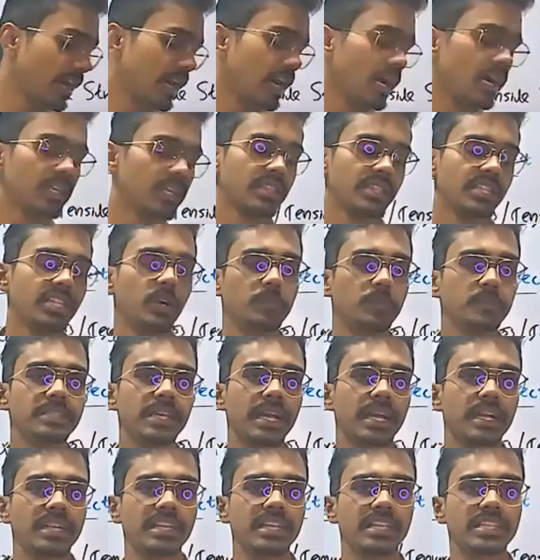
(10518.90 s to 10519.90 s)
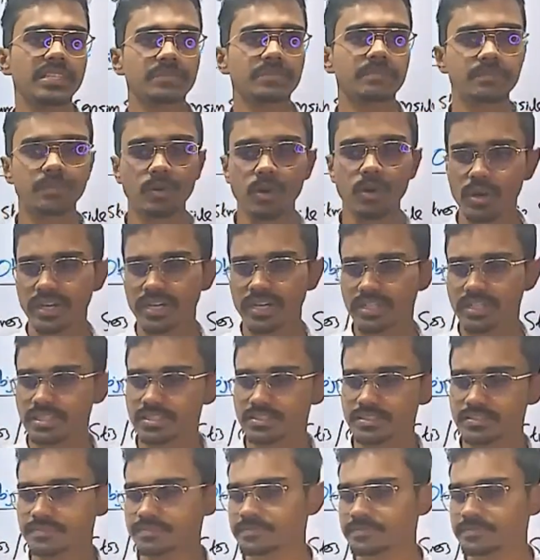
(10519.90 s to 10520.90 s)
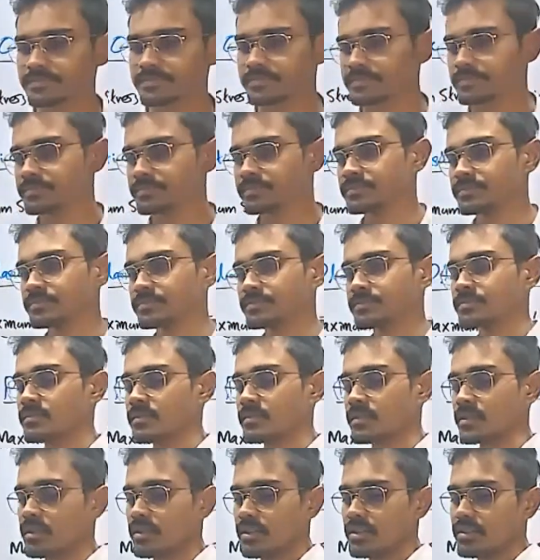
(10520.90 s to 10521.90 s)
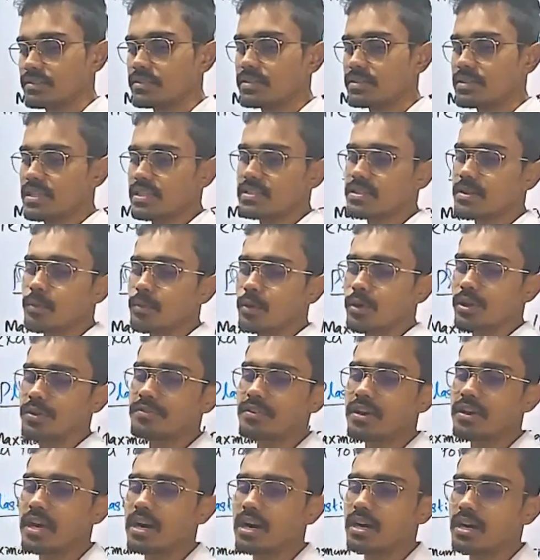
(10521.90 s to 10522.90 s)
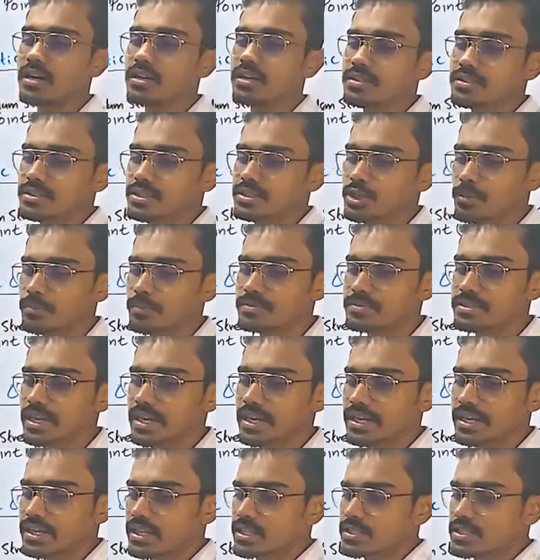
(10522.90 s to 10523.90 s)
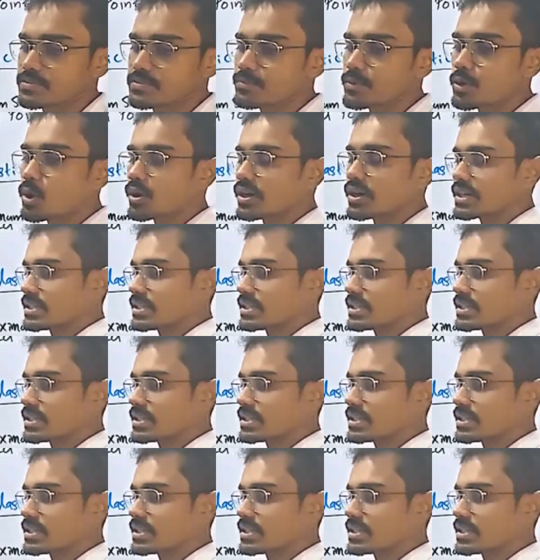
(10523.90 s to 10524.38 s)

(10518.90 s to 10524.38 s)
the object is broken. This is the point where the object is broken.